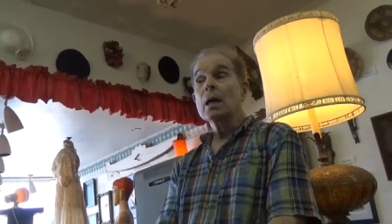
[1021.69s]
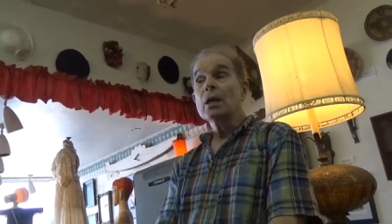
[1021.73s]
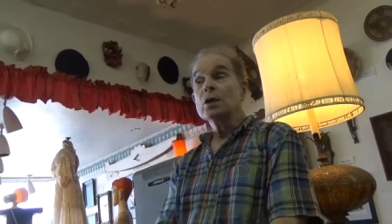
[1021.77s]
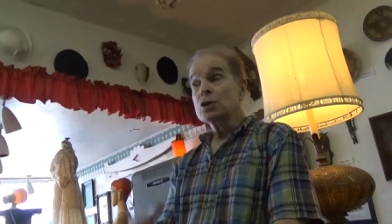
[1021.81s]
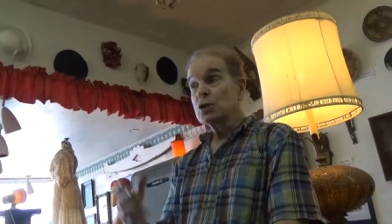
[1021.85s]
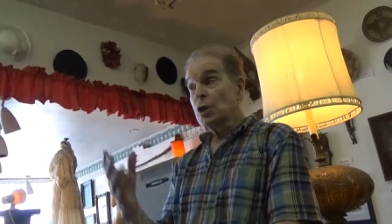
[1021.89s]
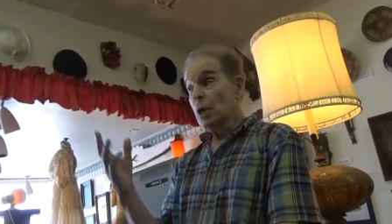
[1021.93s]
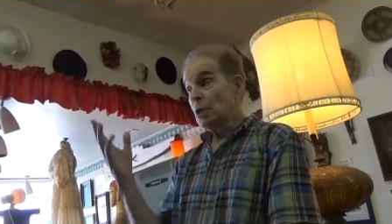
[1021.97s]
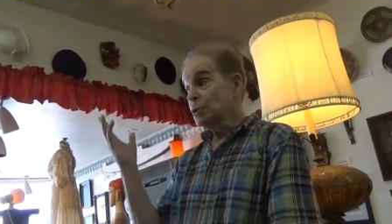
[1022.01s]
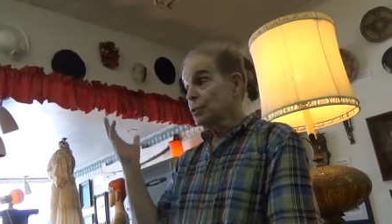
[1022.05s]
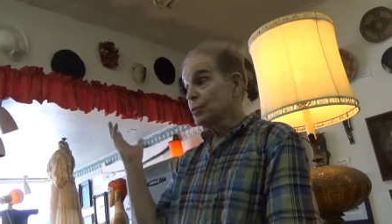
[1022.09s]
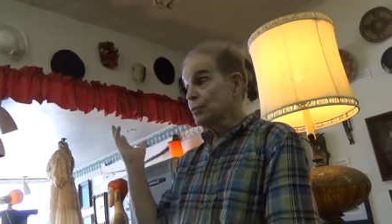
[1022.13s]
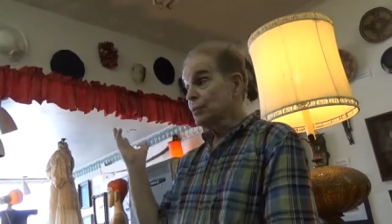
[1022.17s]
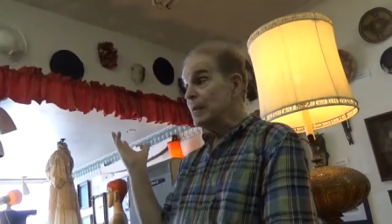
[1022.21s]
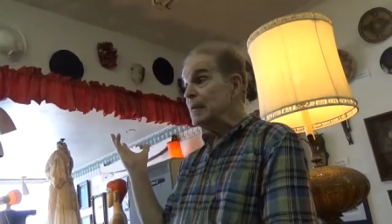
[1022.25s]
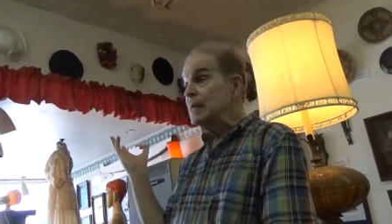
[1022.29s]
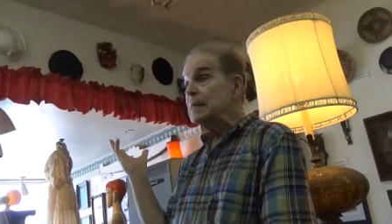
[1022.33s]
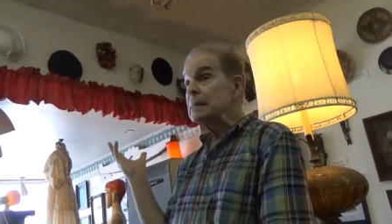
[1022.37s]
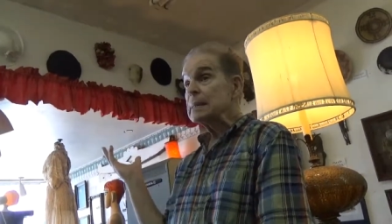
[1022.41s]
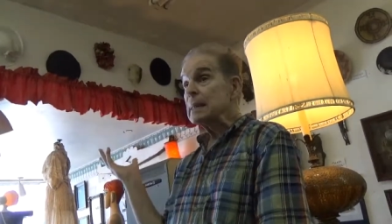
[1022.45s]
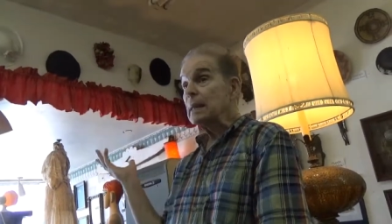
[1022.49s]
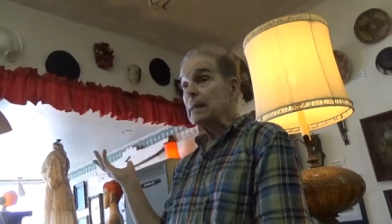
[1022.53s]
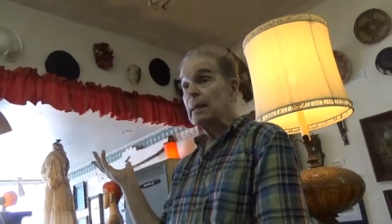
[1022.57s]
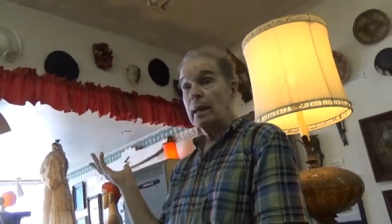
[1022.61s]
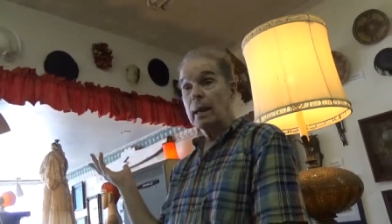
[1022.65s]
Just
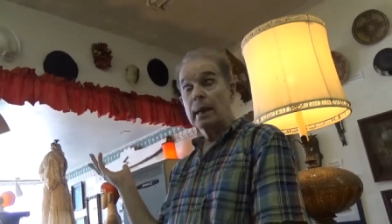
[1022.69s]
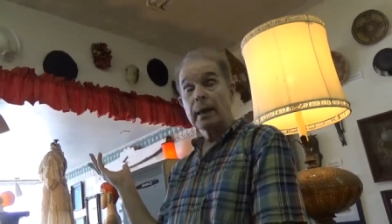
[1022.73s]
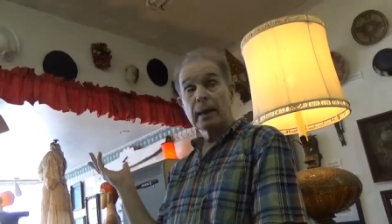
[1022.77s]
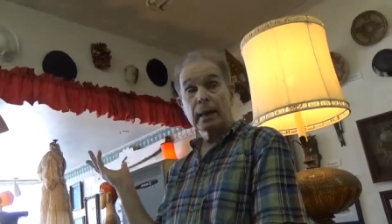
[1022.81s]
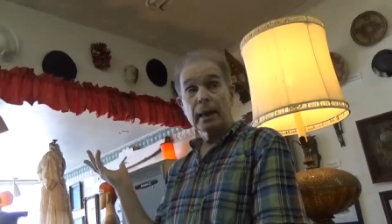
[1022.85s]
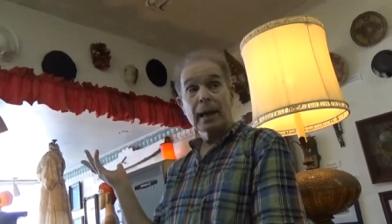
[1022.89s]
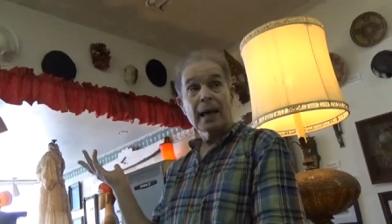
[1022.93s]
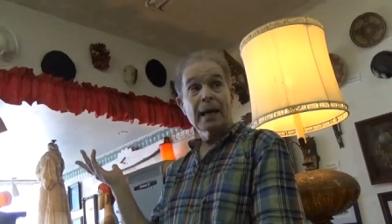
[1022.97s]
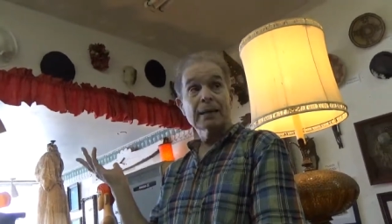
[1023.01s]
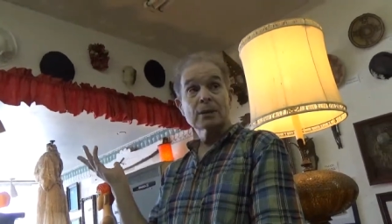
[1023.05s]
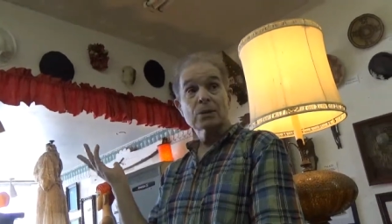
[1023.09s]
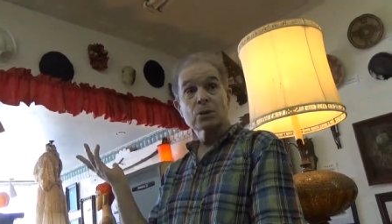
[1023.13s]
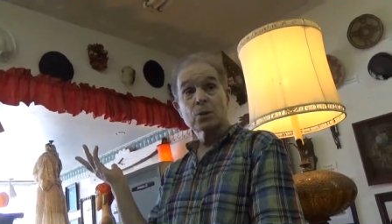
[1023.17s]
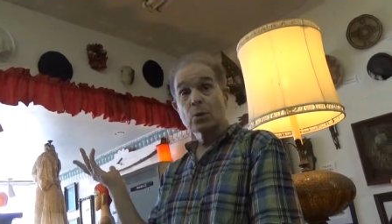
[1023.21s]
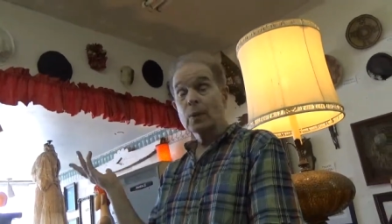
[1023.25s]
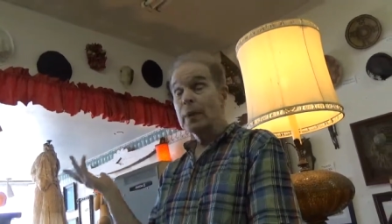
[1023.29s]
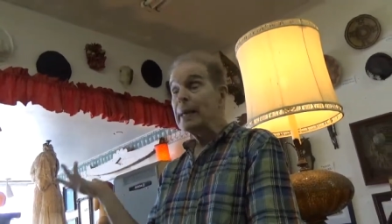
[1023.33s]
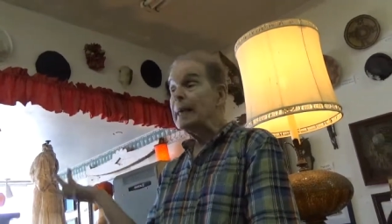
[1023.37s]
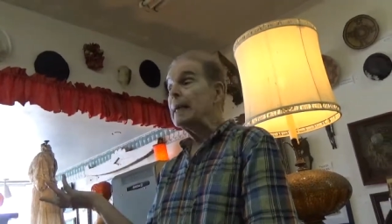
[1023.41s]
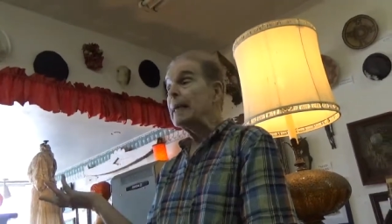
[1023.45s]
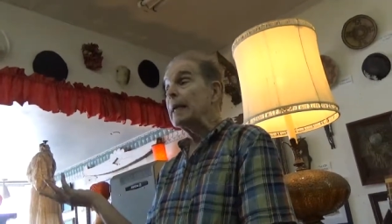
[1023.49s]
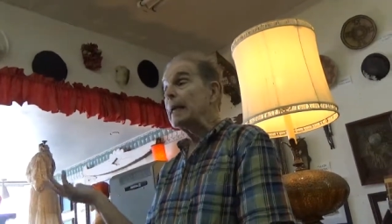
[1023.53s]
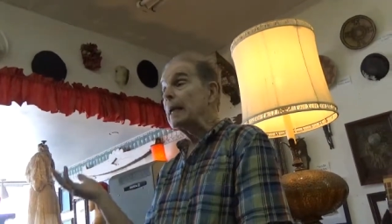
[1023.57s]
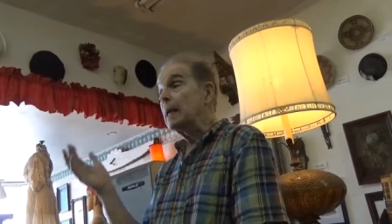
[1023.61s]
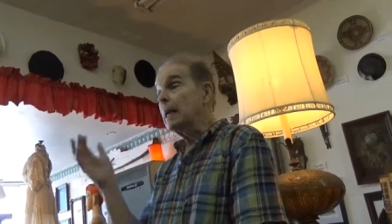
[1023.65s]
recently, last week,